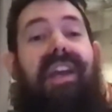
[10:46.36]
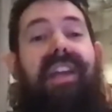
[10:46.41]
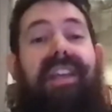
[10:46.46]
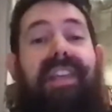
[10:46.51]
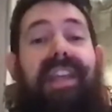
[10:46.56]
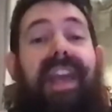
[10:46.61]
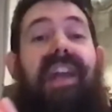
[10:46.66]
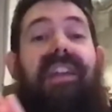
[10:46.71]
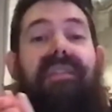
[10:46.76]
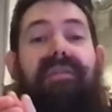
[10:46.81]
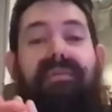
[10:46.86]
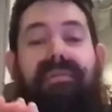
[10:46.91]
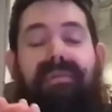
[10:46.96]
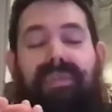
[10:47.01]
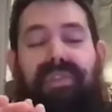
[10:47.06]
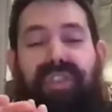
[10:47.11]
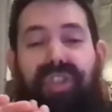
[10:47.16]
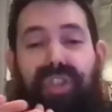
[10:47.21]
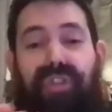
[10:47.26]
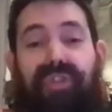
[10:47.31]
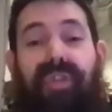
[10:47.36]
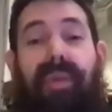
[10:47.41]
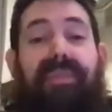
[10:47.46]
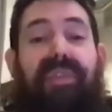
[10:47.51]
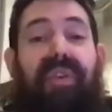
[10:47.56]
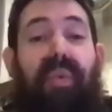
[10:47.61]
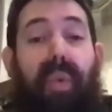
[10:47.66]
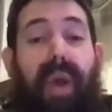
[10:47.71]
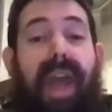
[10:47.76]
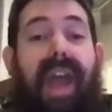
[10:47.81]
get stripped
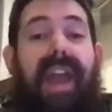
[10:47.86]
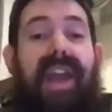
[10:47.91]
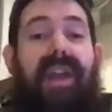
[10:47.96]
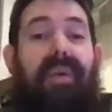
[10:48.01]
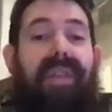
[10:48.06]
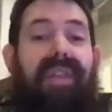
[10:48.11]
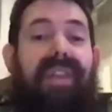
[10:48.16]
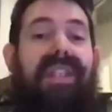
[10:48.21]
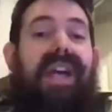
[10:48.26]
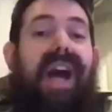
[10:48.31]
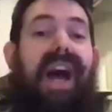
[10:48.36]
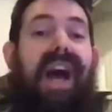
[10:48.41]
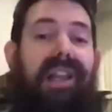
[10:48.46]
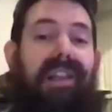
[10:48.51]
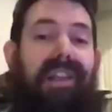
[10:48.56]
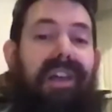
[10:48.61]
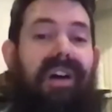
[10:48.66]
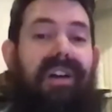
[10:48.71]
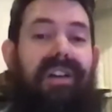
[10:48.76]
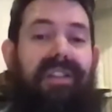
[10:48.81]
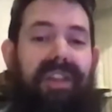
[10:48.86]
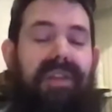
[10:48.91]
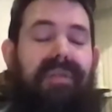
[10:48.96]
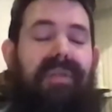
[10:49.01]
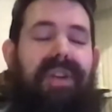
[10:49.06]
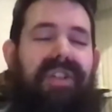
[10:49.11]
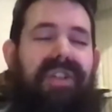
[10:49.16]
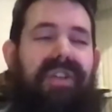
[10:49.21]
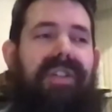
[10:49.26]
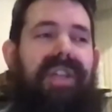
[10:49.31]
away when the
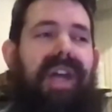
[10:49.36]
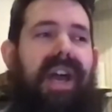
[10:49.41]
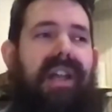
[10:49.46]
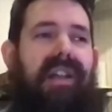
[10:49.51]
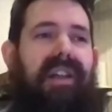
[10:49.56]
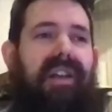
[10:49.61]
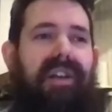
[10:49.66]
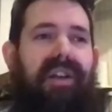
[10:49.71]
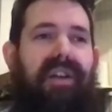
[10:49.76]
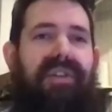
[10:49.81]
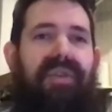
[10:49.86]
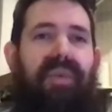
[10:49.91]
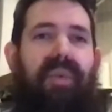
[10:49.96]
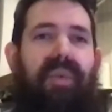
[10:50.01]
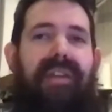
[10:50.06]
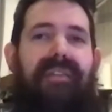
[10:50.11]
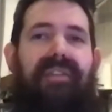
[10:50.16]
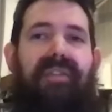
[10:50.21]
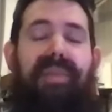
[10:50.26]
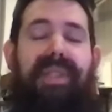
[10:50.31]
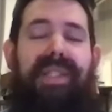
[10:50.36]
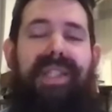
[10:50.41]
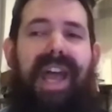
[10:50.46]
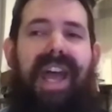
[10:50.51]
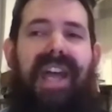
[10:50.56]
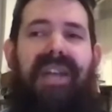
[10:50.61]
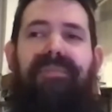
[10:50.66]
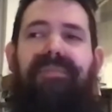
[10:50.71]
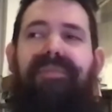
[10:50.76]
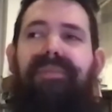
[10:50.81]
original dialogue goes away from
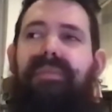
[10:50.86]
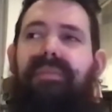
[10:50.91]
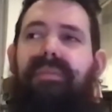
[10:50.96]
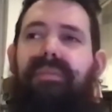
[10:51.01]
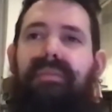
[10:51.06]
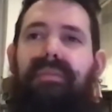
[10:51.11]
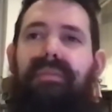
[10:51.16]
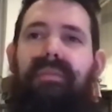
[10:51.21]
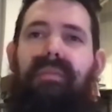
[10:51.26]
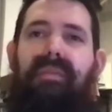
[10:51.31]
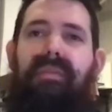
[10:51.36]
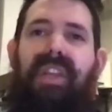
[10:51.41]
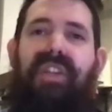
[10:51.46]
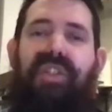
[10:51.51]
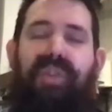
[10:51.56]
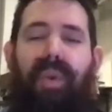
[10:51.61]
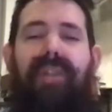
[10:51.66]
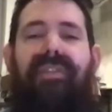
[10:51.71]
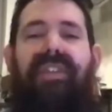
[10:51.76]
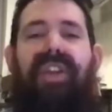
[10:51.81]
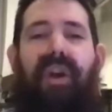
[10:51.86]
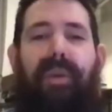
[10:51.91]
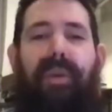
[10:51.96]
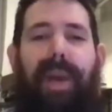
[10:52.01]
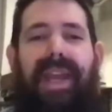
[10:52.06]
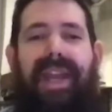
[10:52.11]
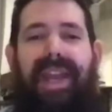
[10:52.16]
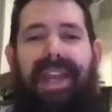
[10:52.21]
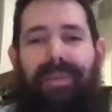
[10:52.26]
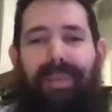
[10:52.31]
set. So we have to go
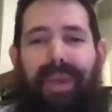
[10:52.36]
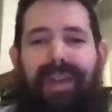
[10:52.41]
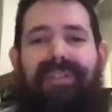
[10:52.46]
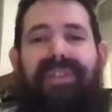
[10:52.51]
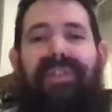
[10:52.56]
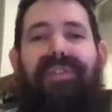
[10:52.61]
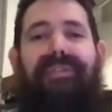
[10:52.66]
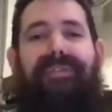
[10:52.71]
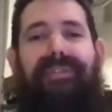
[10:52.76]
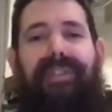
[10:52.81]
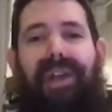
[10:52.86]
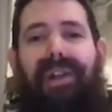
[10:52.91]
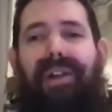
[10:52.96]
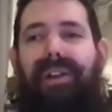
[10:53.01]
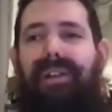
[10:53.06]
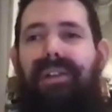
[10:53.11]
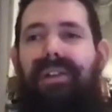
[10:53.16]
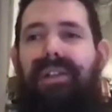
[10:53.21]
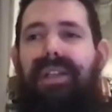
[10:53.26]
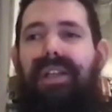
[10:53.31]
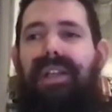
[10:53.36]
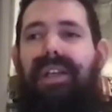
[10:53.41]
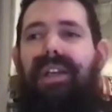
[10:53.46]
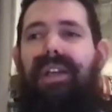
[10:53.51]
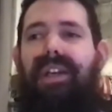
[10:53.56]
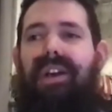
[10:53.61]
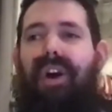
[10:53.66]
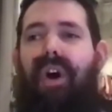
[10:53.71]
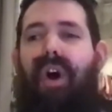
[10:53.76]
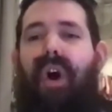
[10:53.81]
back in and we have to fill
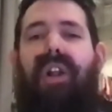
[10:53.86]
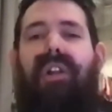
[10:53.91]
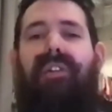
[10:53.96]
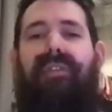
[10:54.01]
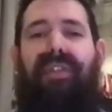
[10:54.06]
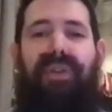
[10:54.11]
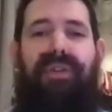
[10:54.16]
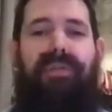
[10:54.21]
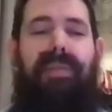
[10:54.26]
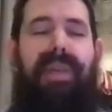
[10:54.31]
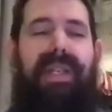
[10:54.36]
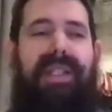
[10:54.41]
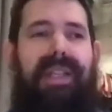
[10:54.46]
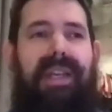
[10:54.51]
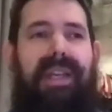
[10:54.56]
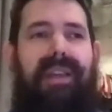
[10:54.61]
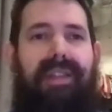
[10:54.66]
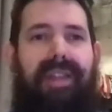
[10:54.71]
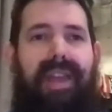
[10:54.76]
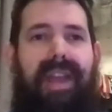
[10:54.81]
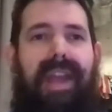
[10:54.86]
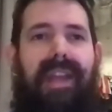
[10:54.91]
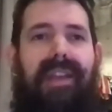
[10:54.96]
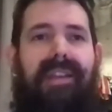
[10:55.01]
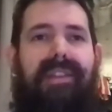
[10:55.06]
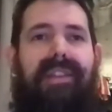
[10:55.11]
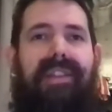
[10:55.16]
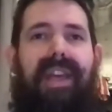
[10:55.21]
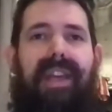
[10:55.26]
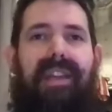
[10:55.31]
all of those missing
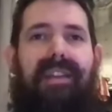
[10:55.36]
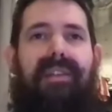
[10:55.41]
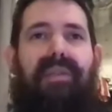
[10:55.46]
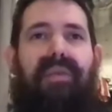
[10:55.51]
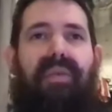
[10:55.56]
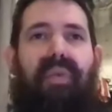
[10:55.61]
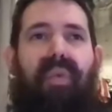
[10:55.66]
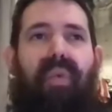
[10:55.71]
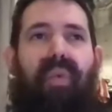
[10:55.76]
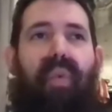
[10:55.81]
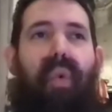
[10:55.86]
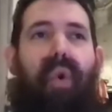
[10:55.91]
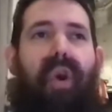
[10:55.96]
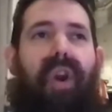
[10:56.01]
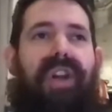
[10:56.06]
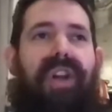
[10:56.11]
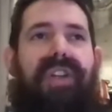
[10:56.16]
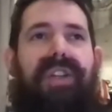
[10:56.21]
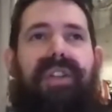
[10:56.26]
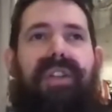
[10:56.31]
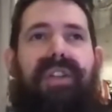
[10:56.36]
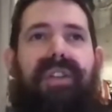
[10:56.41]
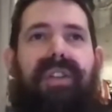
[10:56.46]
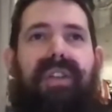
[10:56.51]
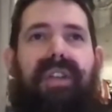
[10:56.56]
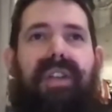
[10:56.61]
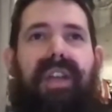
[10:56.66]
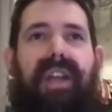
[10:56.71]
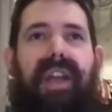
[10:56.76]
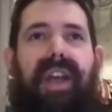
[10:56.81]
things that were
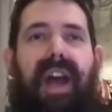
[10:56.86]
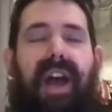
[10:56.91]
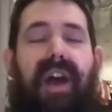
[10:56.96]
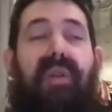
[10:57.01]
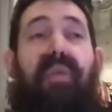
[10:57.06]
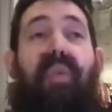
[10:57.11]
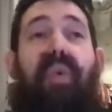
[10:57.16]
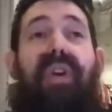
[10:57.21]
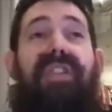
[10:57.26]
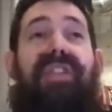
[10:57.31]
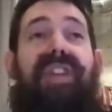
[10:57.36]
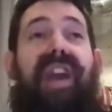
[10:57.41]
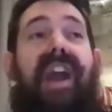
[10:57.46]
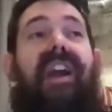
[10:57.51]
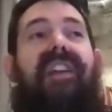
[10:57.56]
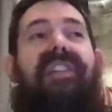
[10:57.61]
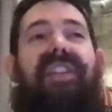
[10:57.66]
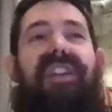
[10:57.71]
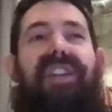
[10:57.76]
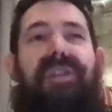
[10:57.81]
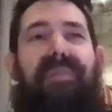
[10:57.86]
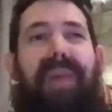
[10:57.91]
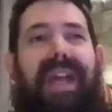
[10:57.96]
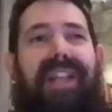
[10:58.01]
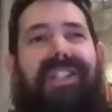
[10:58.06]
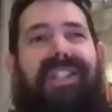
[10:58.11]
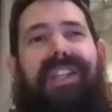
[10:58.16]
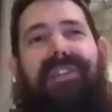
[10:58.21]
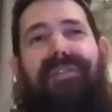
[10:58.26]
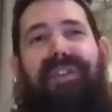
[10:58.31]
there in the
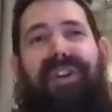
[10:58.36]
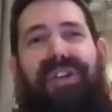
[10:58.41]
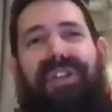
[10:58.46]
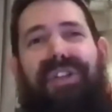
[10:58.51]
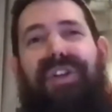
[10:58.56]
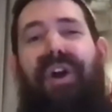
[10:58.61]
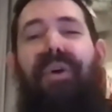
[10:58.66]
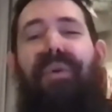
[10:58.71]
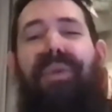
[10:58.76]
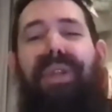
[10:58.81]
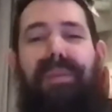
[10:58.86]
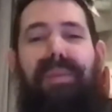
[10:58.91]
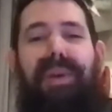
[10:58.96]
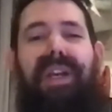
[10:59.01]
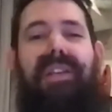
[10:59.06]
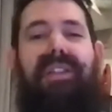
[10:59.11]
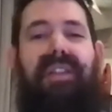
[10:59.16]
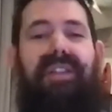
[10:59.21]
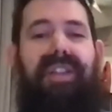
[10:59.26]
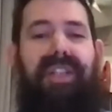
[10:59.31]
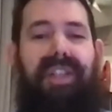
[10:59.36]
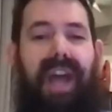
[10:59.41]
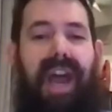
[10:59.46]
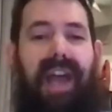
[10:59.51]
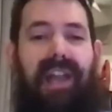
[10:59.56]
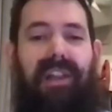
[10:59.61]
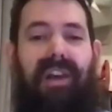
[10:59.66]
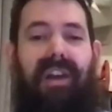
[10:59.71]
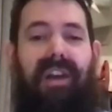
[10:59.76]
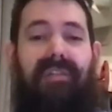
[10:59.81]
domestic version only because of the
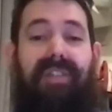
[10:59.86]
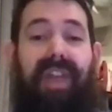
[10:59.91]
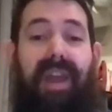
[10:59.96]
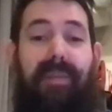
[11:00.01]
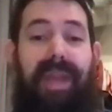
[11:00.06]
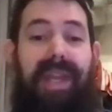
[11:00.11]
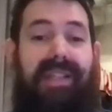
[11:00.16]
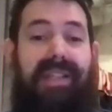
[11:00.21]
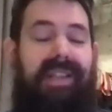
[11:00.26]
dialogue, if that makes